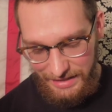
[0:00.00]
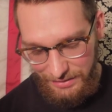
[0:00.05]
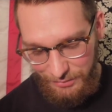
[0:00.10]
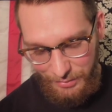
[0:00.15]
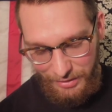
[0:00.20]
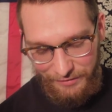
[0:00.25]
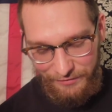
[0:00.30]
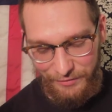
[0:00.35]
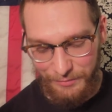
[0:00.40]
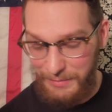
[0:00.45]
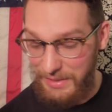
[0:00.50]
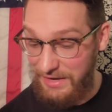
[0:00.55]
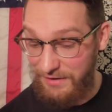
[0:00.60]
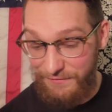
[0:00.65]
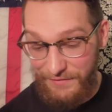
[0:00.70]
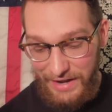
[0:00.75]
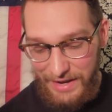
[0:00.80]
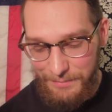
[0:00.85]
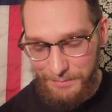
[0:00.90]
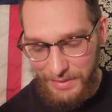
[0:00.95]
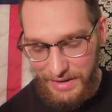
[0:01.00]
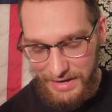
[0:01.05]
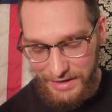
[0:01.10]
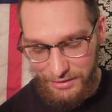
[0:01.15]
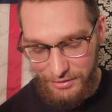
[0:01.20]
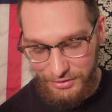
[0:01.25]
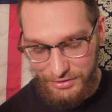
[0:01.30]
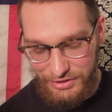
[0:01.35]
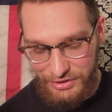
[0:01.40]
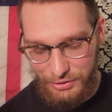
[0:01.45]
anywhere from like
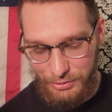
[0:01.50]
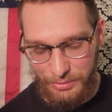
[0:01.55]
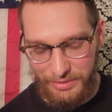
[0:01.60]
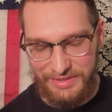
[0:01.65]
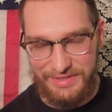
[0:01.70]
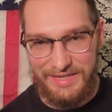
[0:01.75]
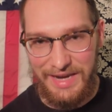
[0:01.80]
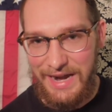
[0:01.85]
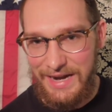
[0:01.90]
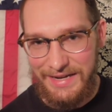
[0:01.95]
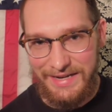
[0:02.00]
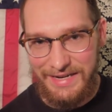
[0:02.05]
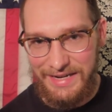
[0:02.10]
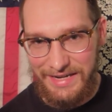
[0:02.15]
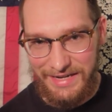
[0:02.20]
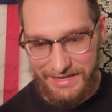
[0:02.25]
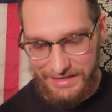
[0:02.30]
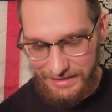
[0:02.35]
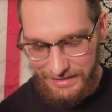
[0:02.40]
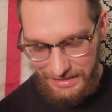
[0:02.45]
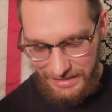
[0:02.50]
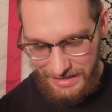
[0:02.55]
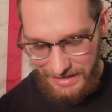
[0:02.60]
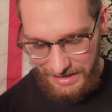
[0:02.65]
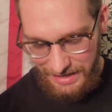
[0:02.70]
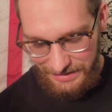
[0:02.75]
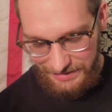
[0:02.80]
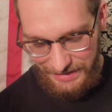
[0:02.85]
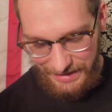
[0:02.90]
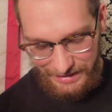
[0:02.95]
vampires to a sidekick
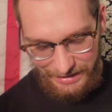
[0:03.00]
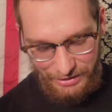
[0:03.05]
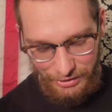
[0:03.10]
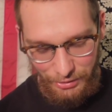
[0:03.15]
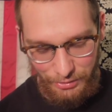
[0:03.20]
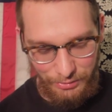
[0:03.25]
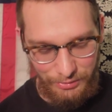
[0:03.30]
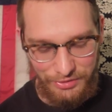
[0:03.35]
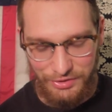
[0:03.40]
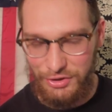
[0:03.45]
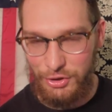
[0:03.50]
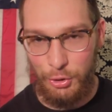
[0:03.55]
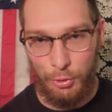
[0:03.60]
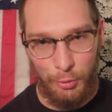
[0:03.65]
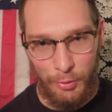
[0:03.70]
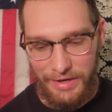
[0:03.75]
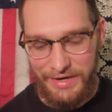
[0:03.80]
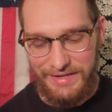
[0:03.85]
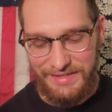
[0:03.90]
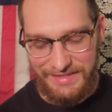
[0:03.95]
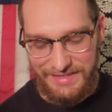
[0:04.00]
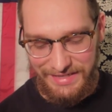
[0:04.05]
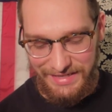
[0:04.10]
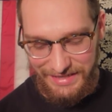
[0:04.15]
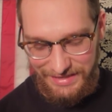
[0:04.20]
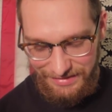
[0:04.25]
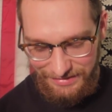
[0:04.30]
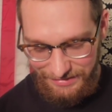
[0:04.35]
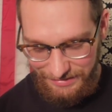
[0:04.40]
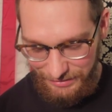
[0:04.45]
that goes
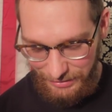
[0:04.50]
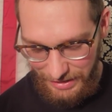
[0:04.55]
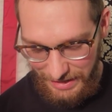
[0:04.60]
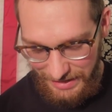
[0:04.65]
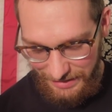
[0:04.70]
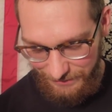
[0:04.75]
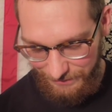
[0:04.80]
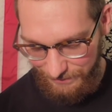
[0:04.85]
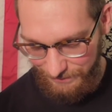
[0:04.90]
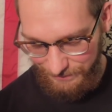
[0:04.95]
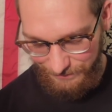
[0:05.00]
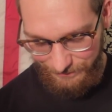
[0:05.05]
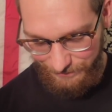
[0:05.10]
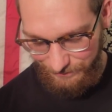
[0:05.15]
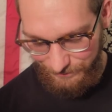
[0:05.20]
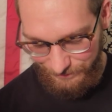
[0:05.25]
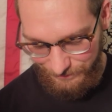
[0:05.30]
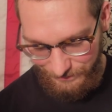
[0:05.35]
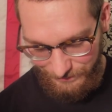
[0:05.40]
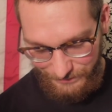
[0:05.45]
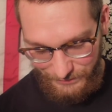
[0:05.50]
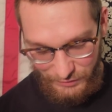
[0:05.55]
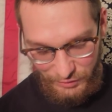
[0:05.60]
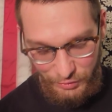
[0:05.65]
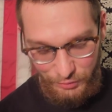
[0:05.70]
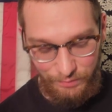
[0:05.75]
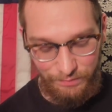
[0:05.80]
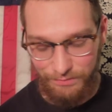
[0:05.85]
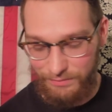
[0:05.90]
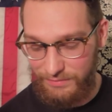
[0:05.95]
crazy and and
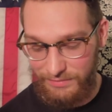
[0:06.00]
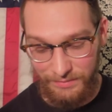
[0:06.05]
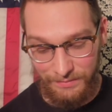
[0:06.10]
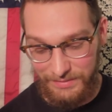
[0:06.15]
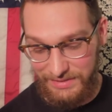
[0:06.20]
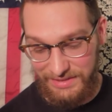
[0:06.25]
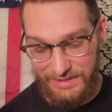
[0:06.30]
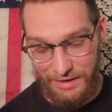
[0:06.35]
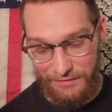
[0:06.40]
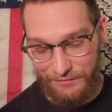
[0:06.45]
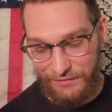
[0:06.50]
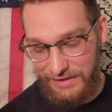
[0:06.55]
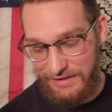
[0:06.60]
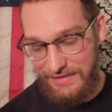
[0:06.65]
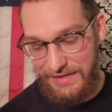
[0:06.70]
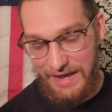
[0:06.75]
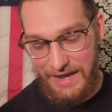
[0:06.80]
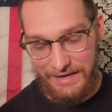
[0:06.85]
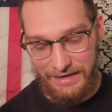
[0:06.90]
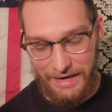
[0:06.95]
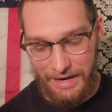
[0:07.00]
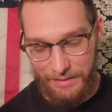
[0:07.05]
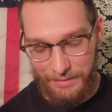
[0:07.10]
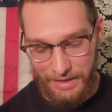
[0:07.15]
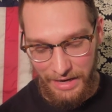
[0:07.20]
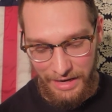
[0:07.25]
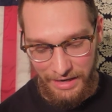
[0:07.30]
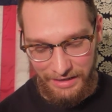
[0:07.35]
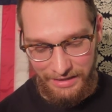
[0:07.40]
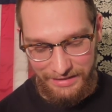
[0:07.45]
stuff like that.
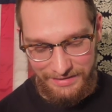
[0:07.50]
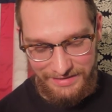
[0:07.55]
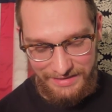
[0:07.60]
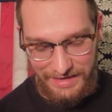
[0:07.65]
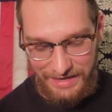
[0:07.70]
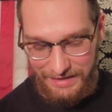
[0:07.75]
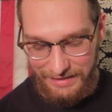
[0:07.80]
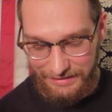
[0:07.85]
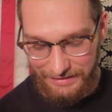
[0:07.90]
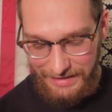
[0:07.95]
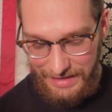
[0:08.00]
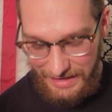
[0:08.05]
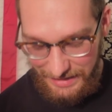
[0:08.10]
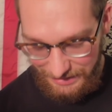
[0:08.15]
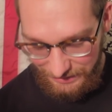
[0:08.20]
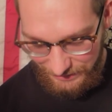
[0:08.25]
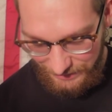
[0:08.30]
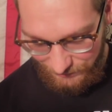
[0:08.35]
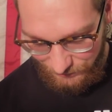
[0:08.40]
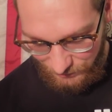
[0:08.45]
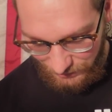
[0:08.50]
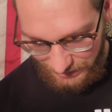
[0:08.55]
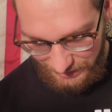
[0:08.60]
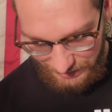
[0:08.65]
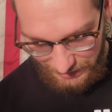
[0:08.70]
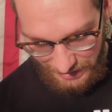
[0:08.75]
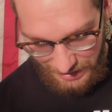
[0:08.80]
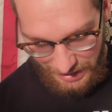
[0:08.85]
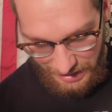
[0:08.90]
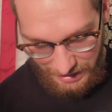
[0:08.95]
I, I it's got a lot of
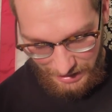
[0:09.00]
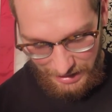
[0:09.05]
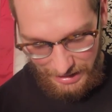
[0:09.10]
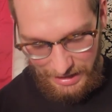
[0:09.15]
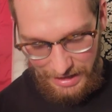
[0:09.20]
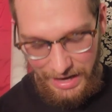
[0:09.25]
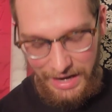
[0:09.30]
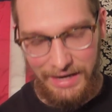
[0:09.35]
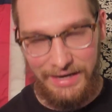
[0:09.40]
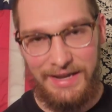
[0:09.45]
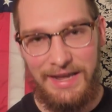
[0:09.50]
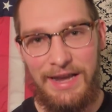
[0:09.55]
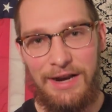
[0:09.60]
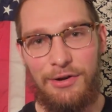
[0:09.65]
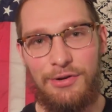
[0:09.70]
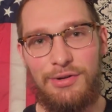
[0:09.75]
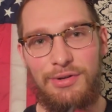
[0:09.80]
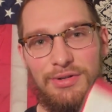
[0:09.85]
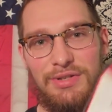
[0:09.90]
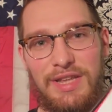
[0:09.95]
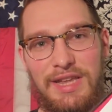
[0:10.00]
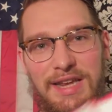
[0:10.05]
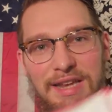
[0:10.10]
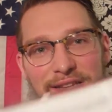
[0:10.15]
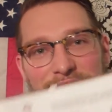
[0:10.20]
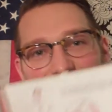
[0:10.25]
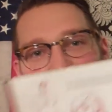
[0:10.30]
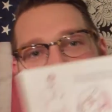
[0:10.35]
different uh, characters. Like I